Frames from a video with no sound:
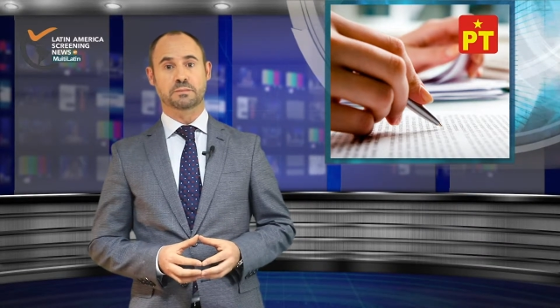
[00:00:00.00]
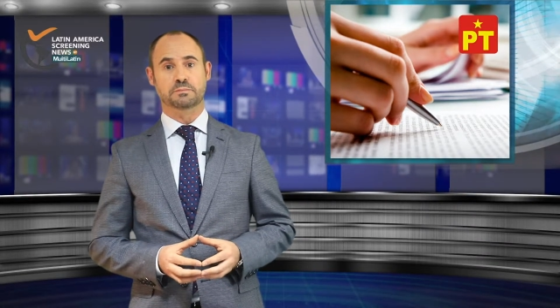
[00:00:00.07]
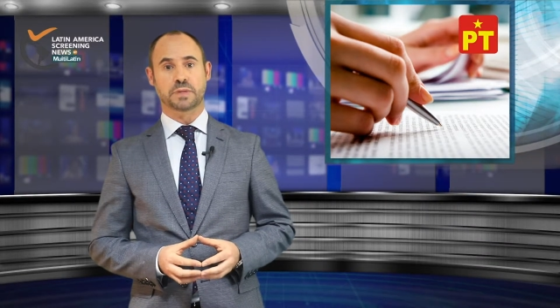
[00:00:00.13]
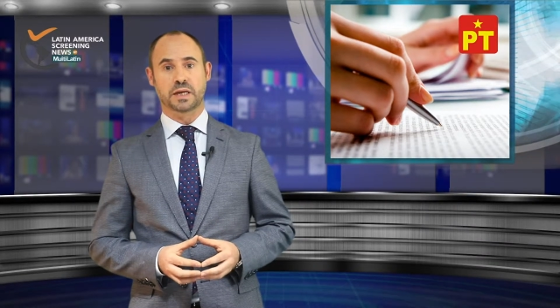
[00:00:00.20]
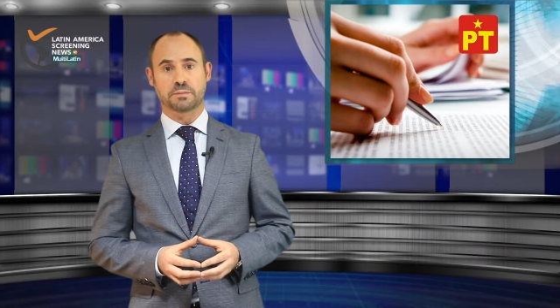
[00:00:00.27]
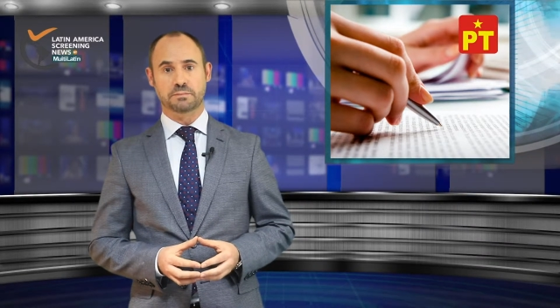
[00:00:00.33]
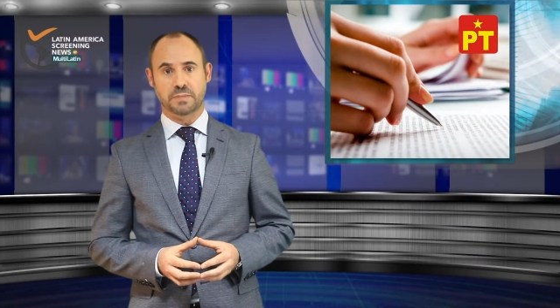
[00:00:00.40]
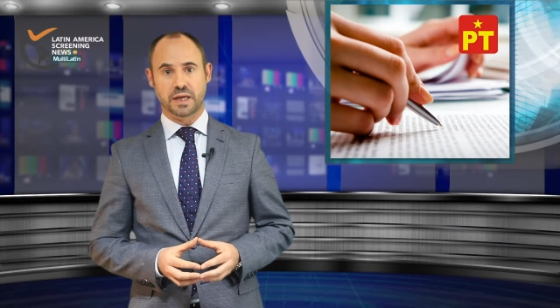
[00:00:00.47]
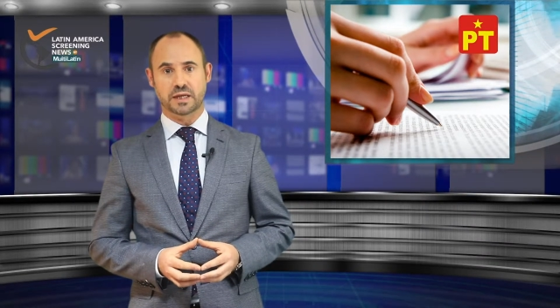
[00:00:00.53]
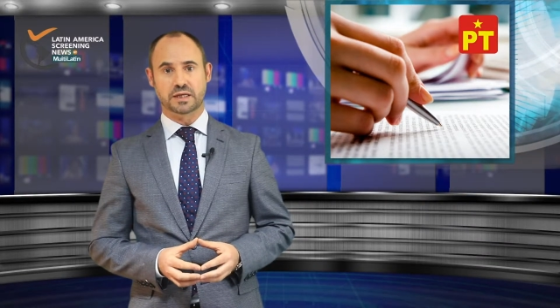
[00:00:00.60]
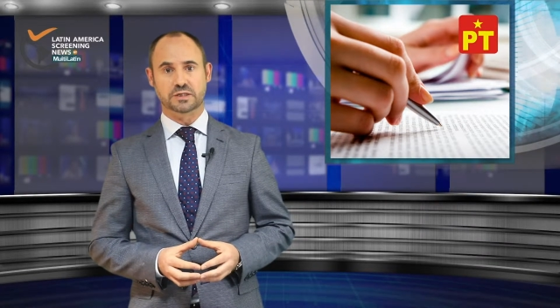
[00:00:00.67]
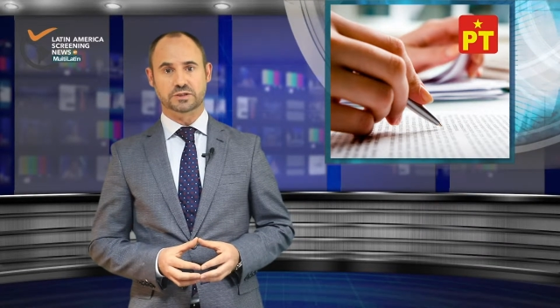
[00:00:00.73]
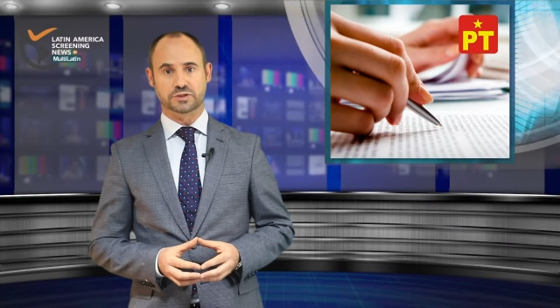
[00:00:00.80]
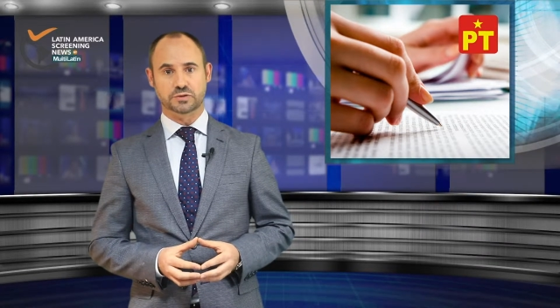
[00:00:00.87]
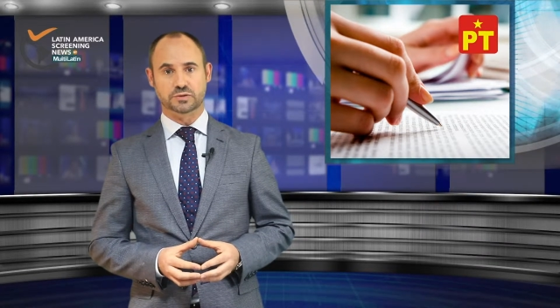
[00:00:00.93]
by
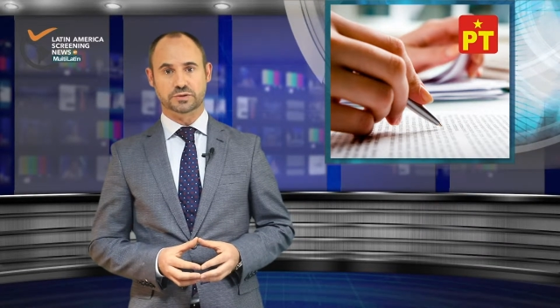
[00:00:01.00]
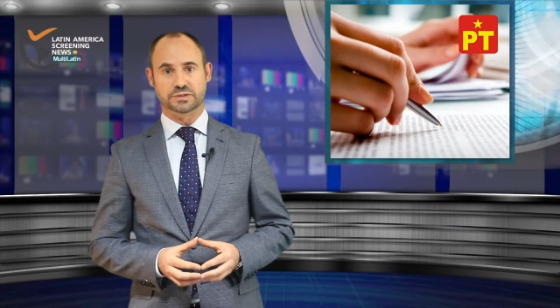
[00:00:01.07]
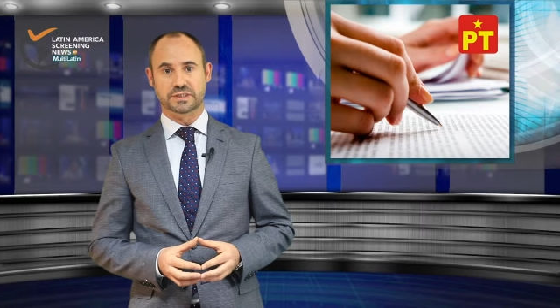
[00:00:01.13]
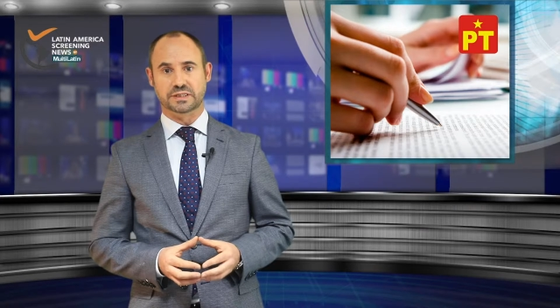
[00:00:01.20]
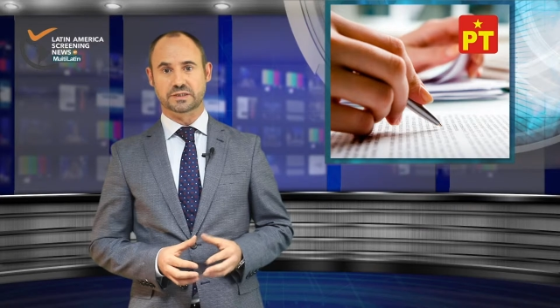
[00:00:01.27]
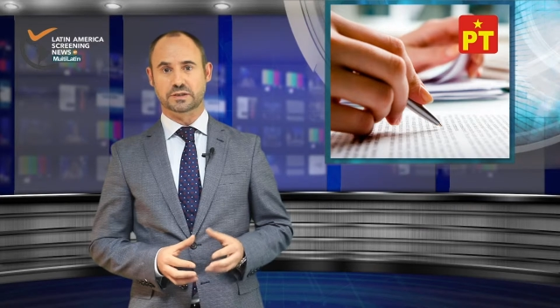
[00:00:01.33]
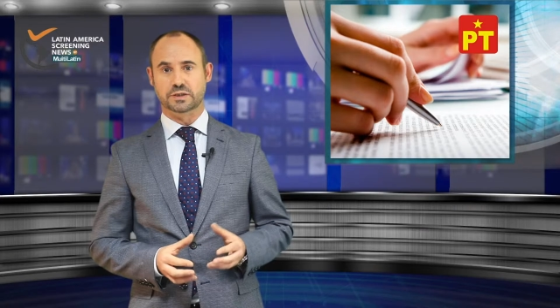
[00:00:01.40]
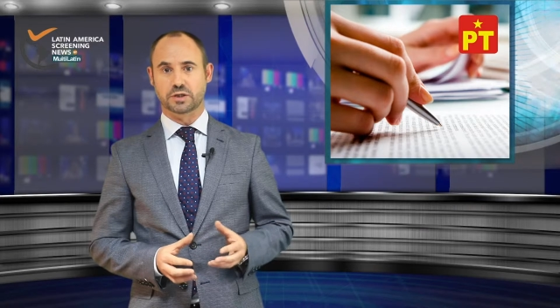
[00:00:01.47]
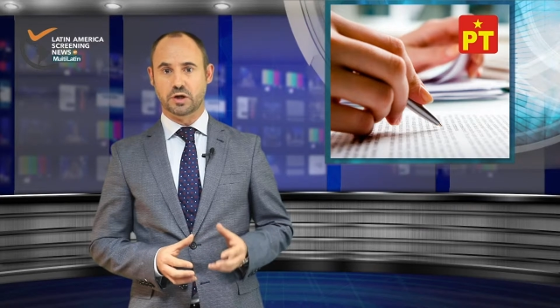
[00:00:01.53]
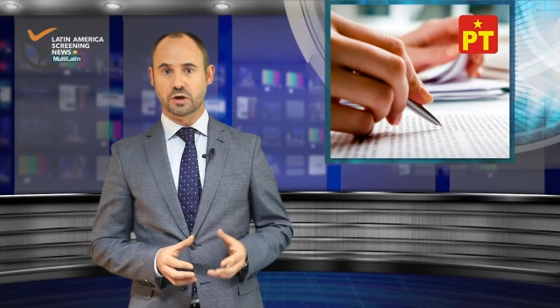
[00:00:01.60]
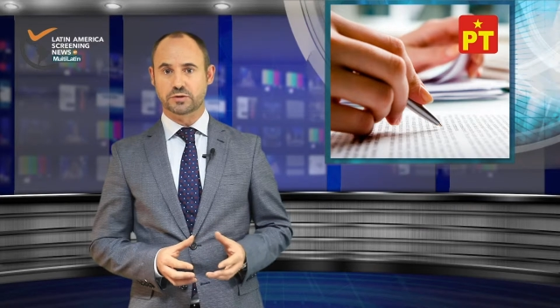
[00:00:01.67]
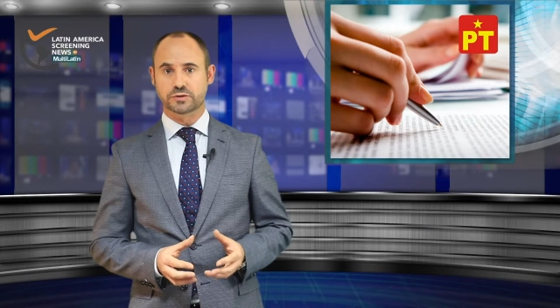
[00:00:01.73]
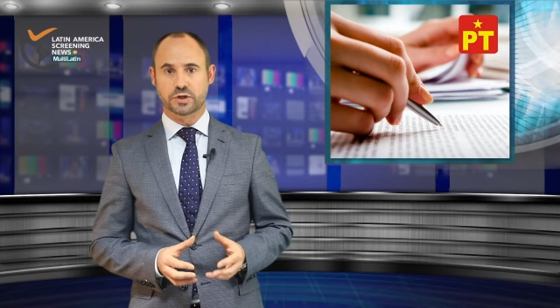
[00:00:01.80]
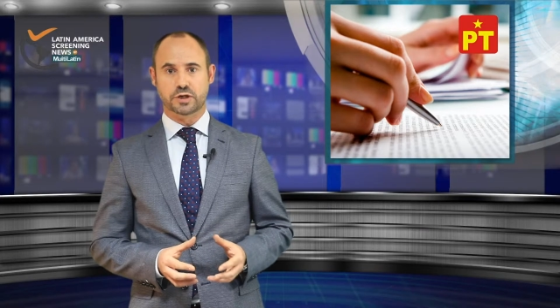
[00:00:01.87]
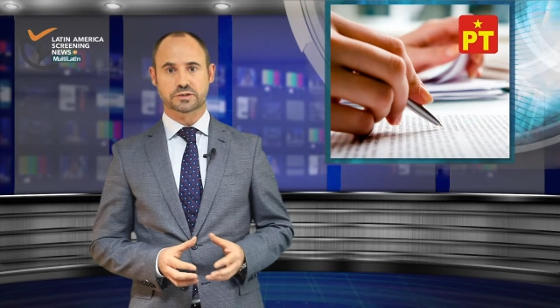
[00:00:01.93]
making sure that
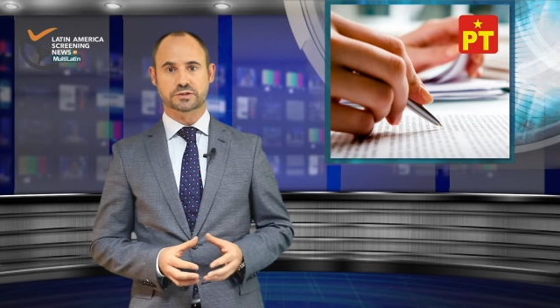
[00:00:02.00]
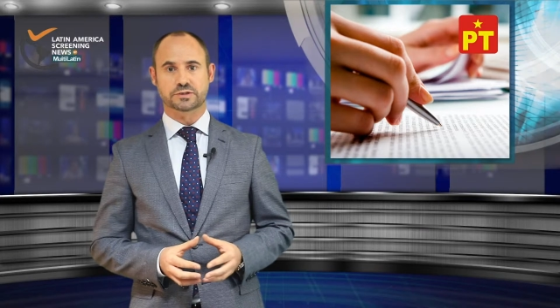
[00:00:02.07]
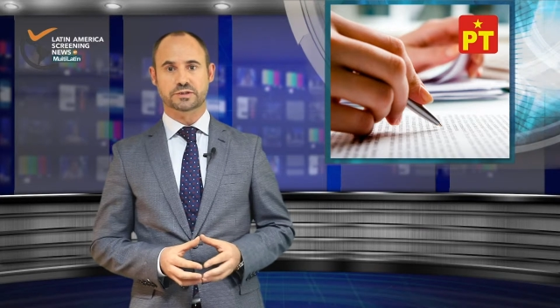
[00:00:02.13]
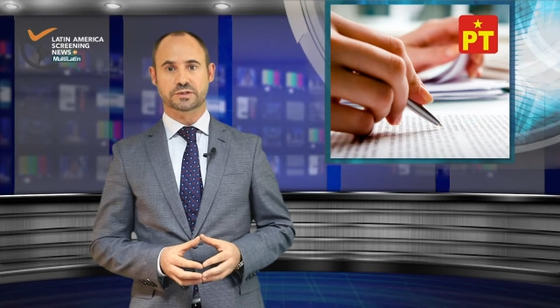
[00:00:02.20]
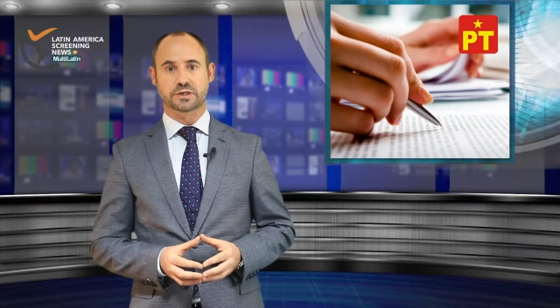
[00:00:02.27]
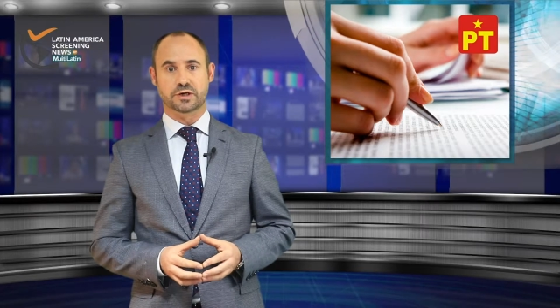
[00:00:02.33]
no doctors,